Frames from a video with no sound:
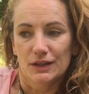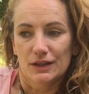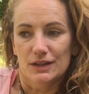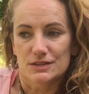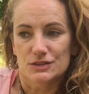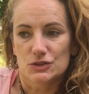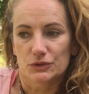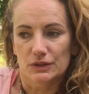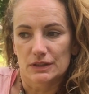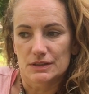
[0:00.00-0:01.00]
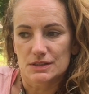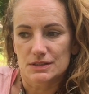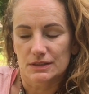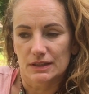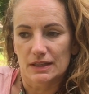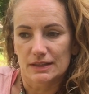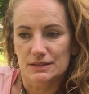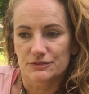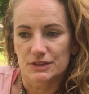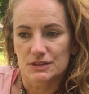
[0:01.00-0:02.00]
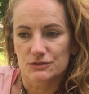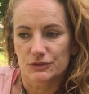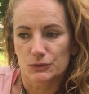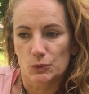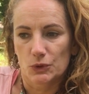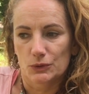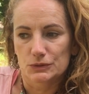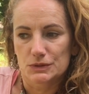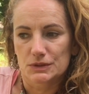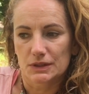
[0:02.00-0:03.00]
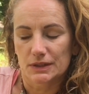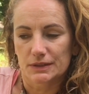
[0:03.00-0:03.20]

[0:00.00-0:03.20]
as a journalist and an activist for the world,